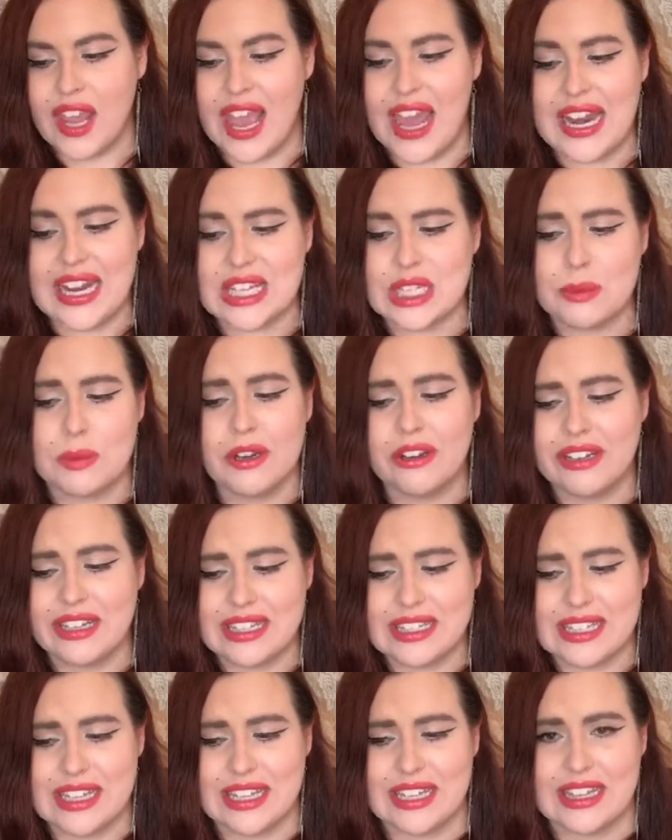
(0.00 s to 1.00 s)
and
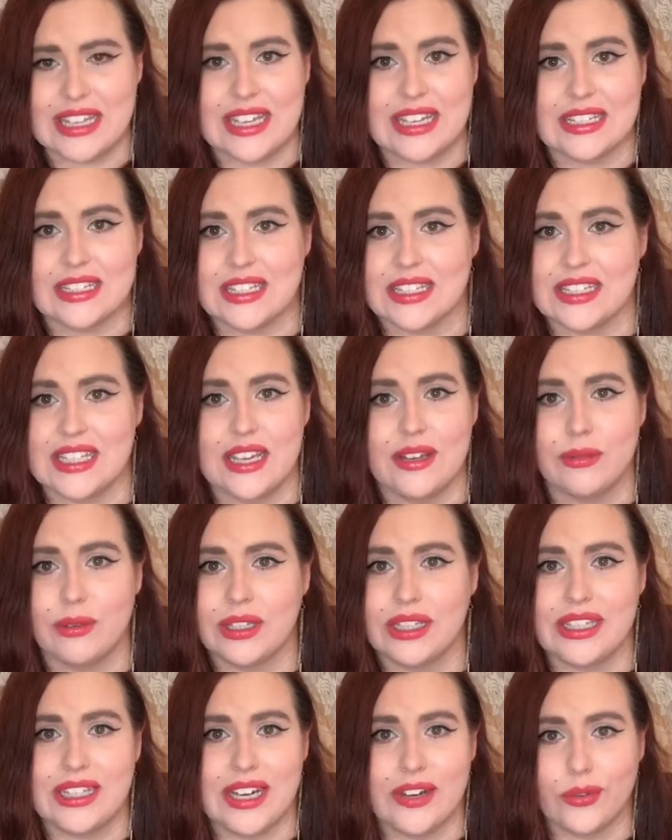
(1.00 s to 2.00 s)
experiencing things that they
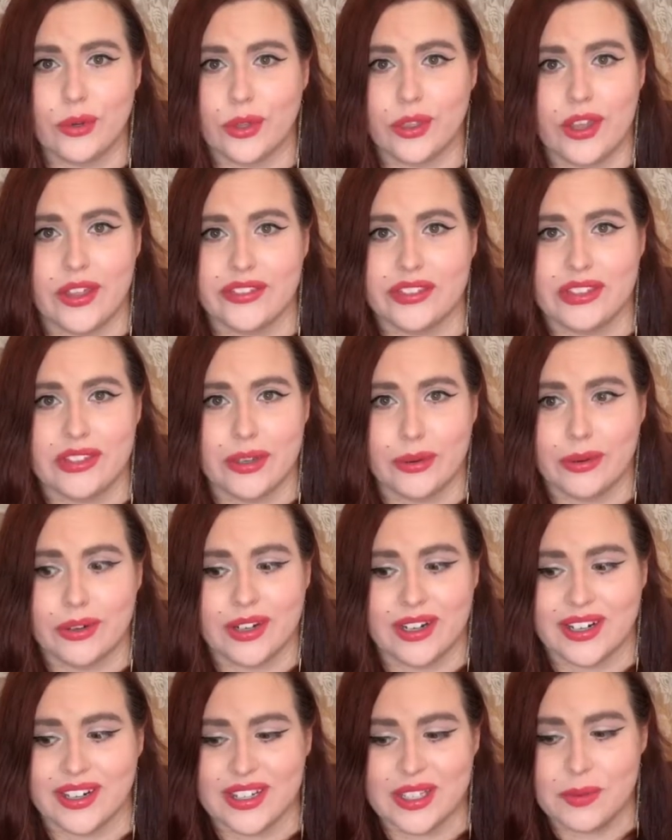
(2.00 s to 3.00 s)
really never thought that they were
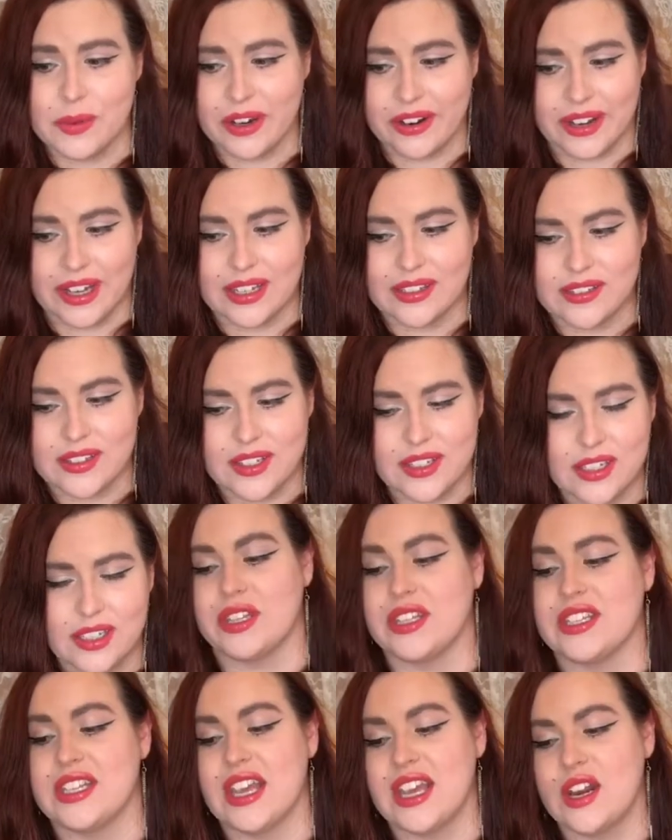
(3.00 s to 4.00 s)
going to experience.
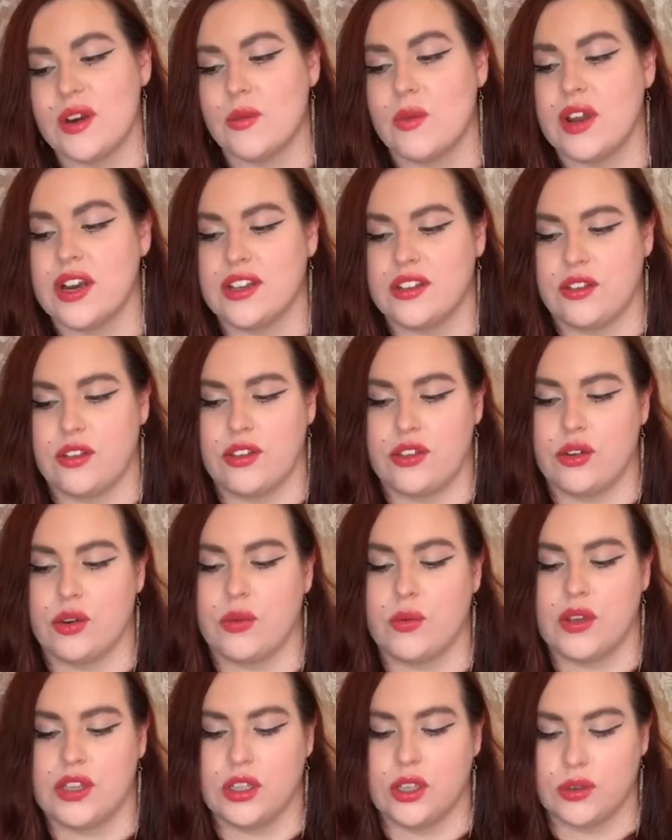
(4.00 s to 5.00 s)
The second one and the
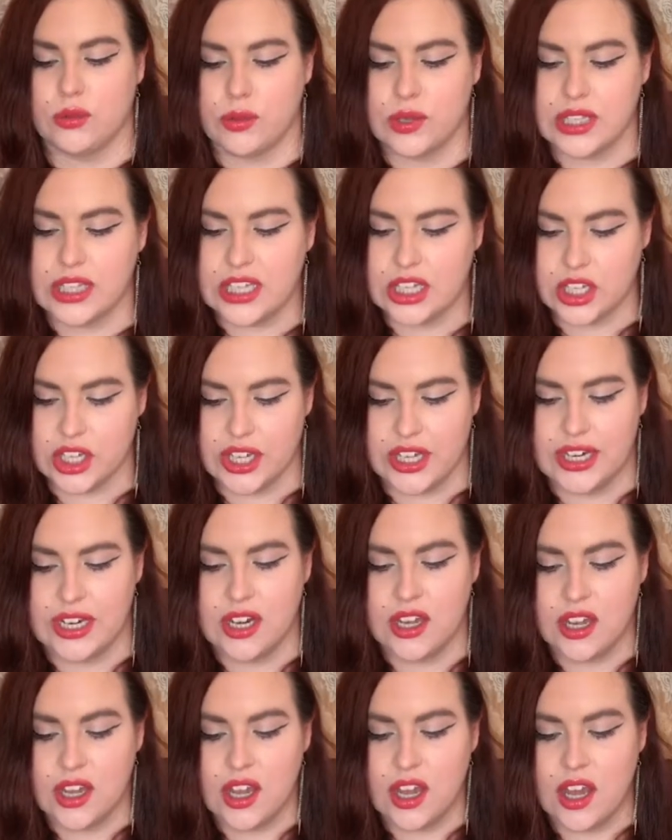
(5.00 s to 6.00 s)
third one look really good,
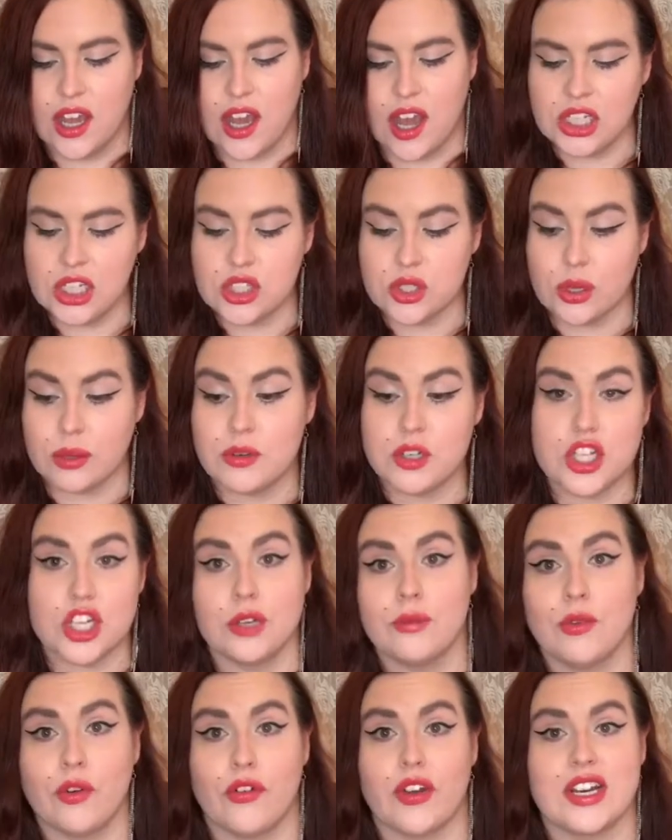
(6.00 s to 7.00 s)
so I'm just going
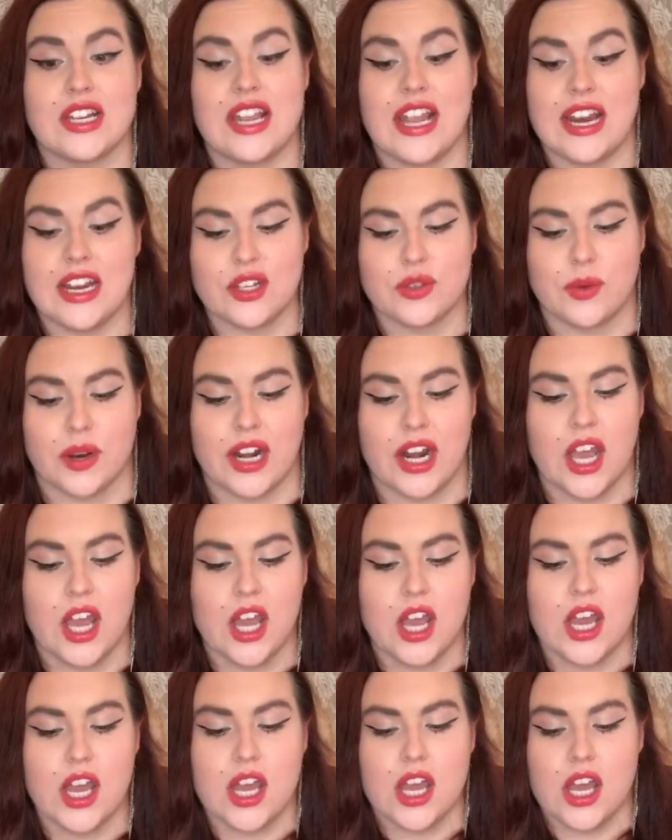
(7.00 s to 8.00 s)
to move on to the next one.
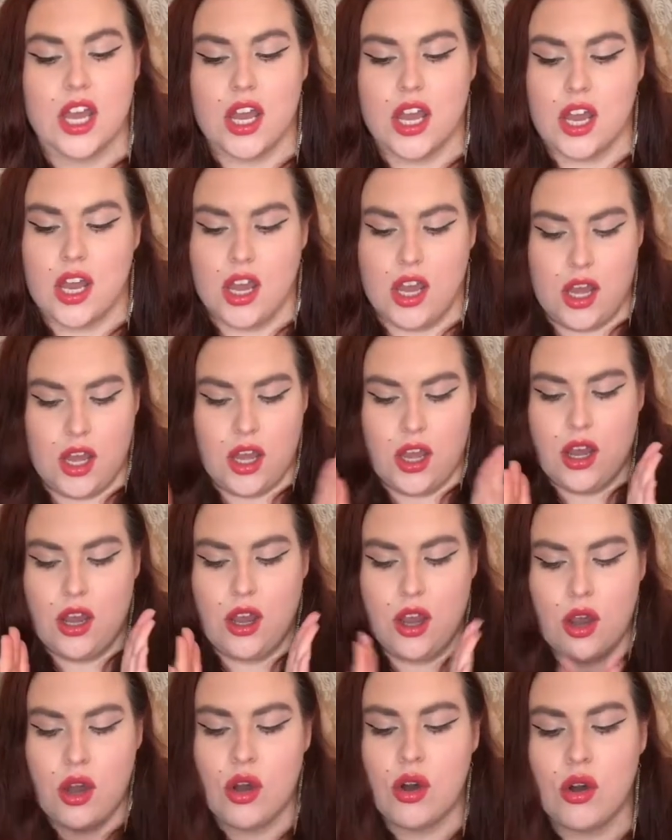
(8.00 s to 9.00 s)

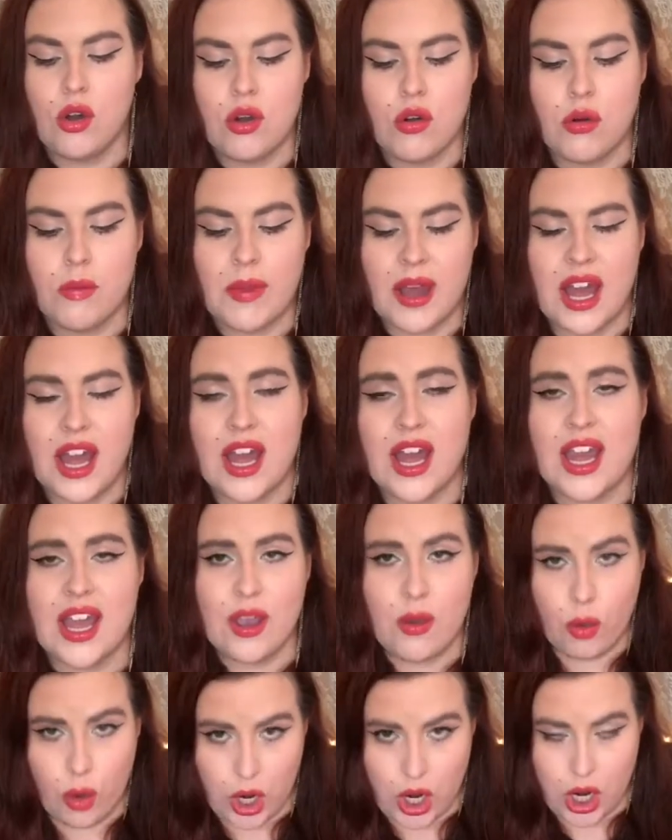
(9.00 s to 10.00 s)
Oh
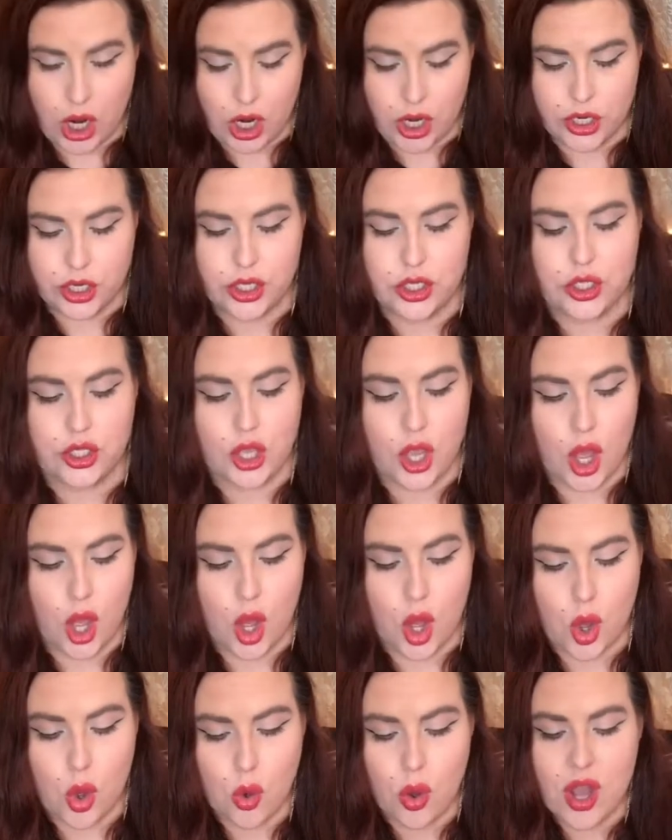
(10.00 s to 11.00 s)
my word.
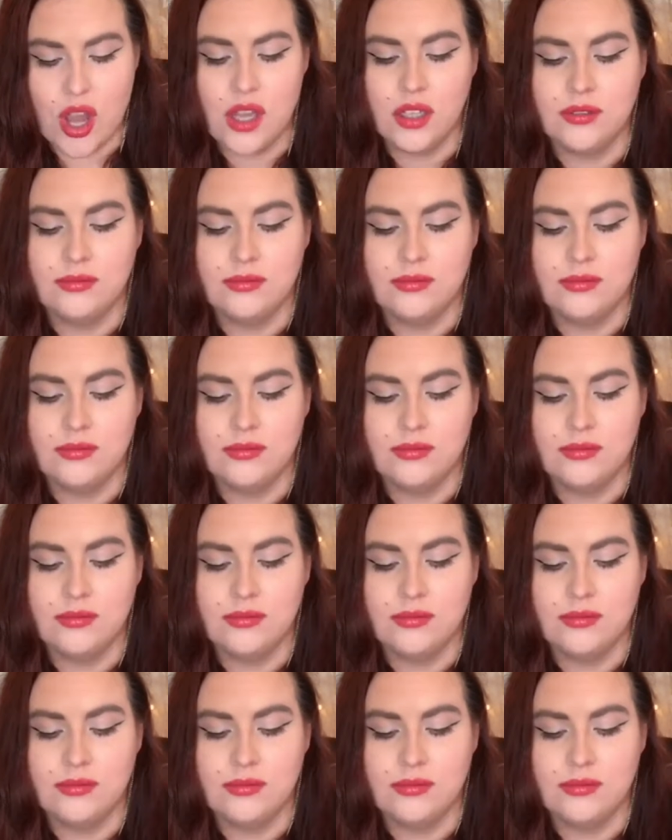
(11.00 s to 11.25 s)
So,